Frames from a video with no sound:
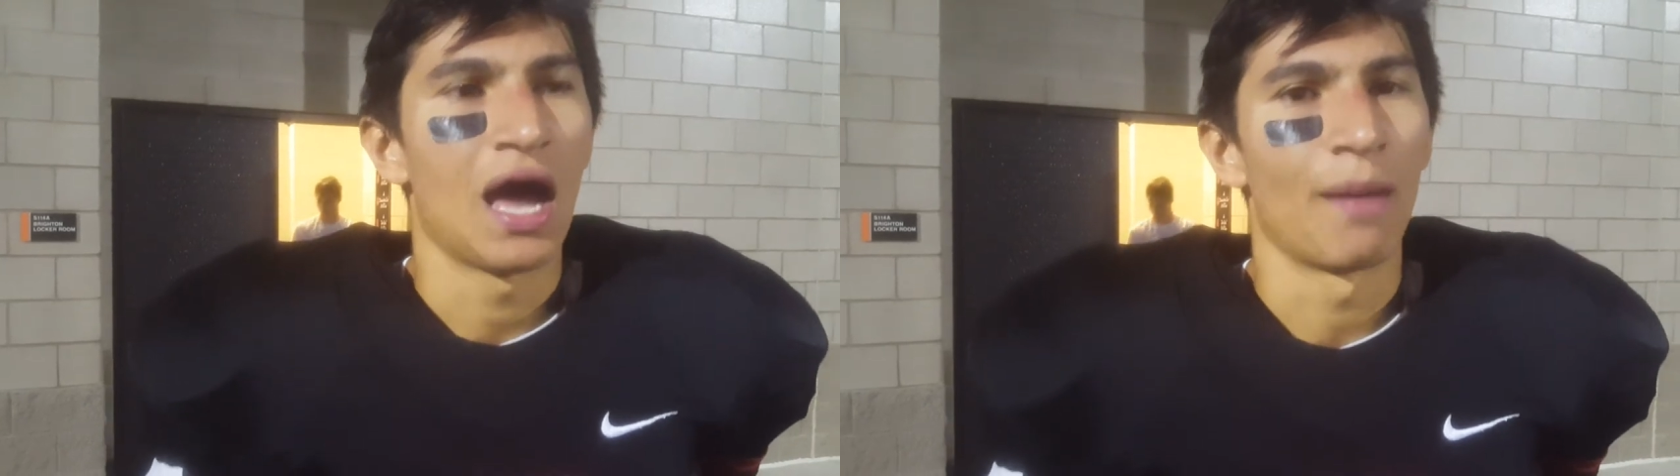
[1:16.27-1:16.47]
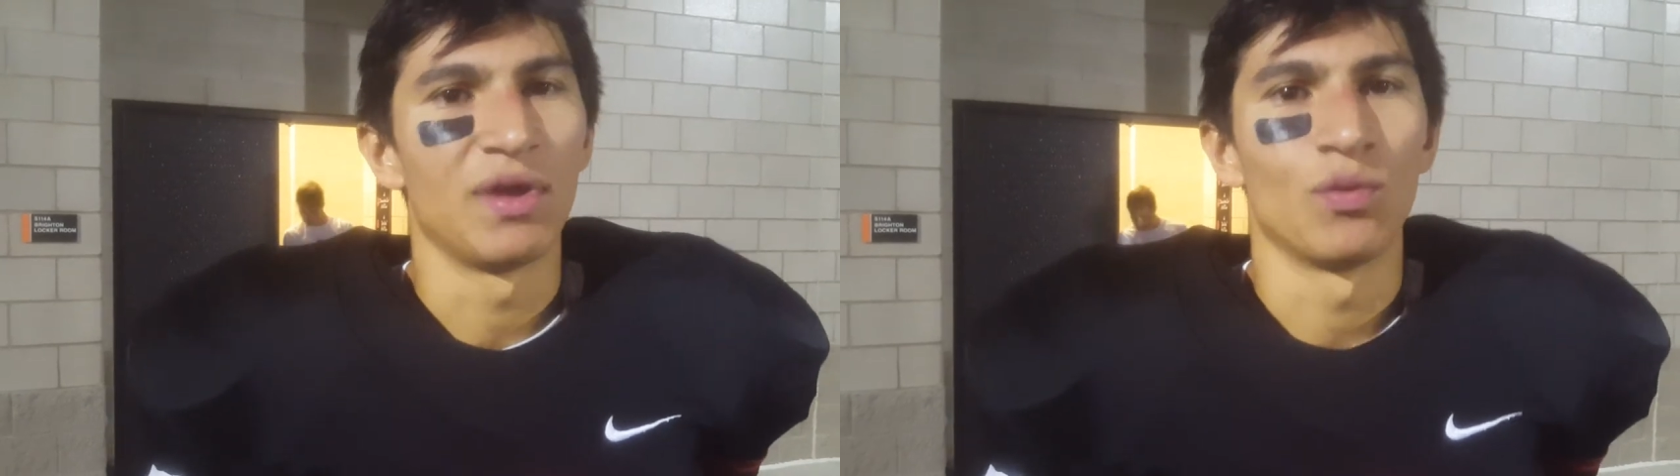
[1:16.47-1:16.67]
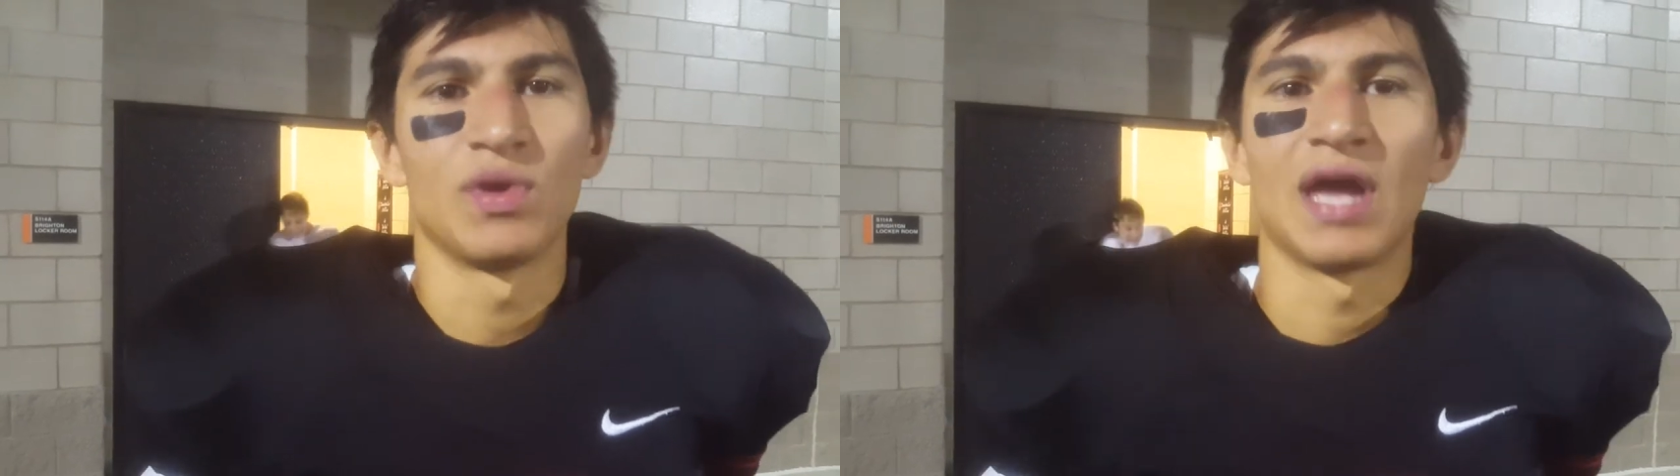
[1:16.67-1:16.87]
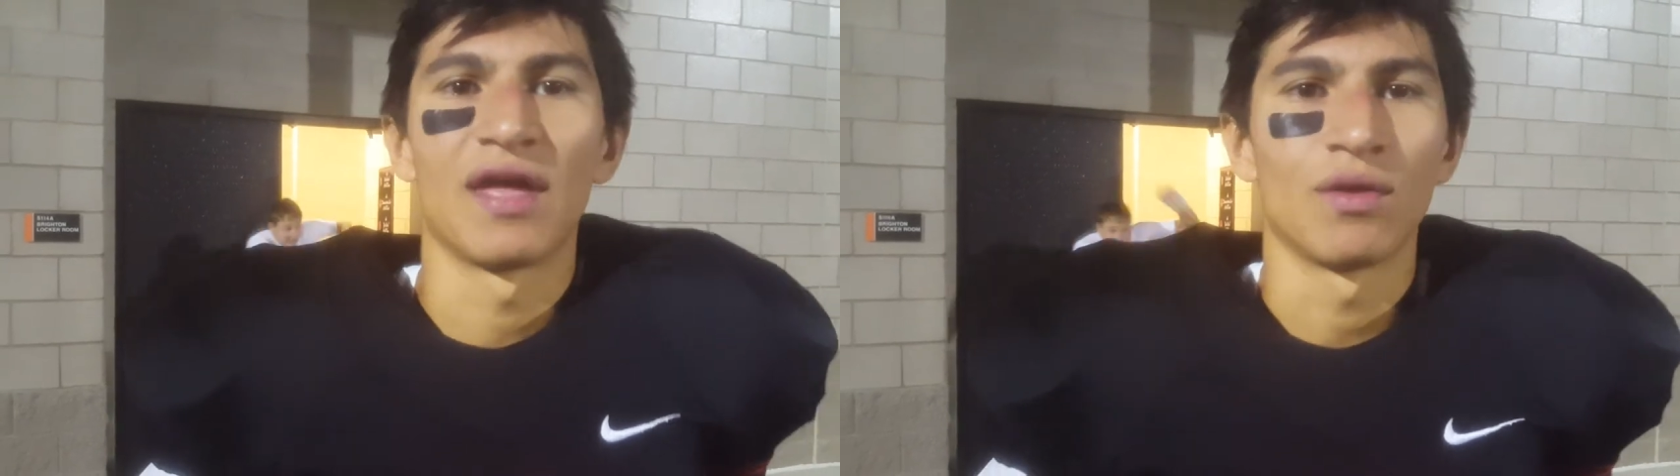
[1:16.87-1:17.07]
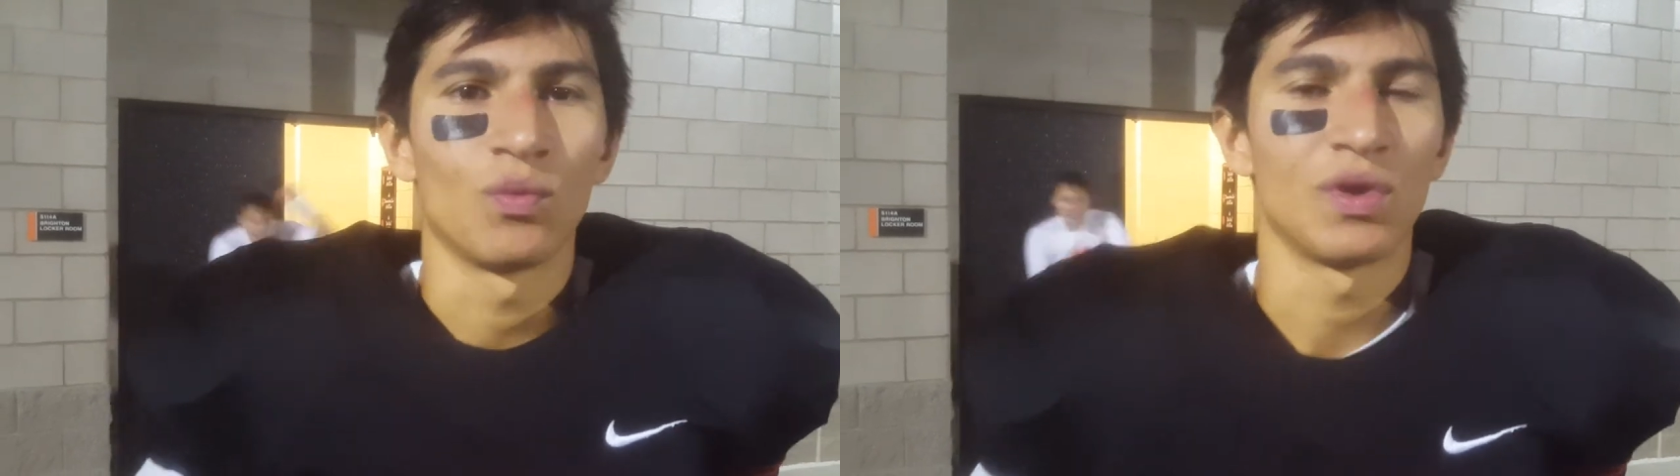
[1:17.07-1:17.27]

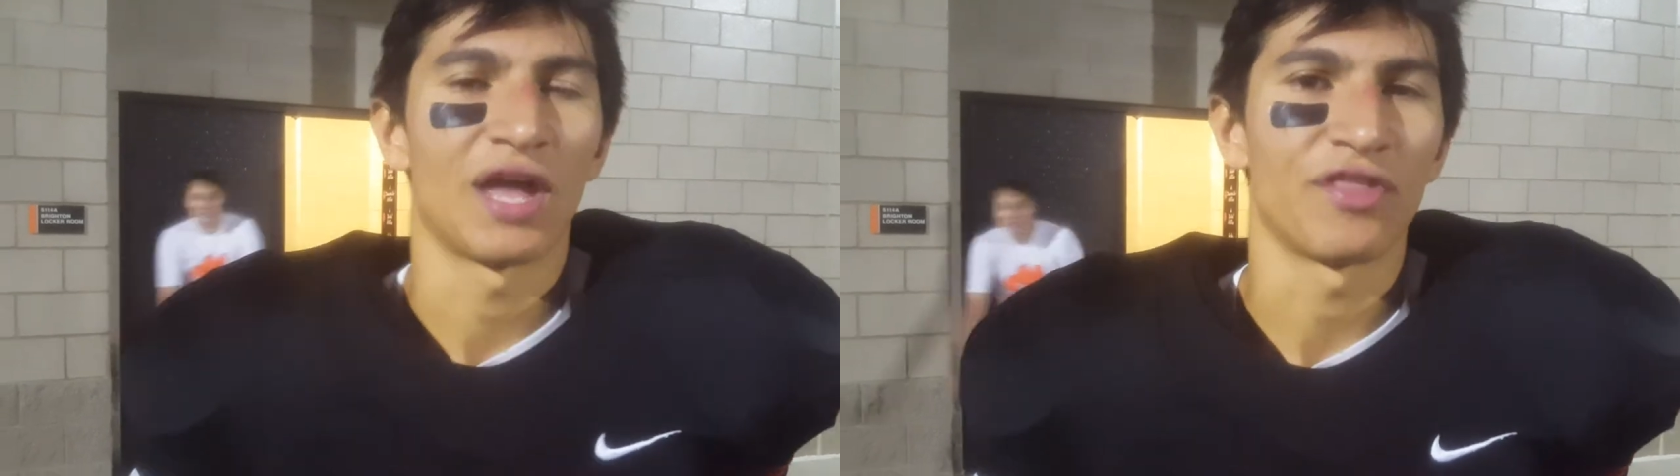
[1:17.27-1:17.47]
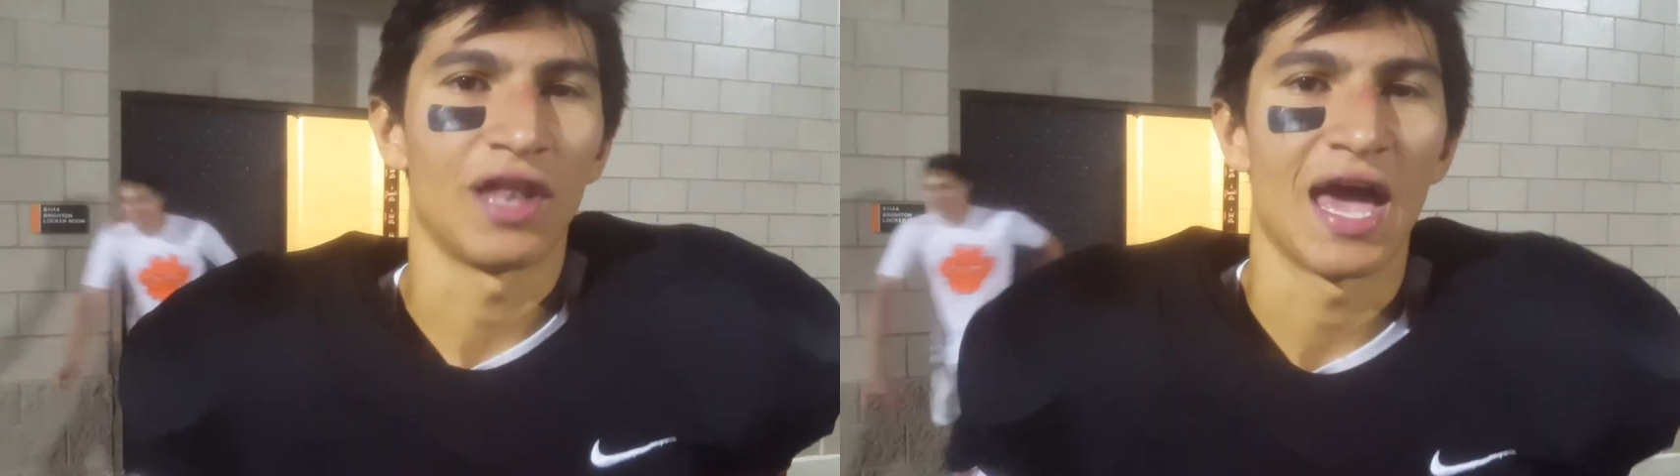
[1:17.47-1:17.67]
I mean, we got the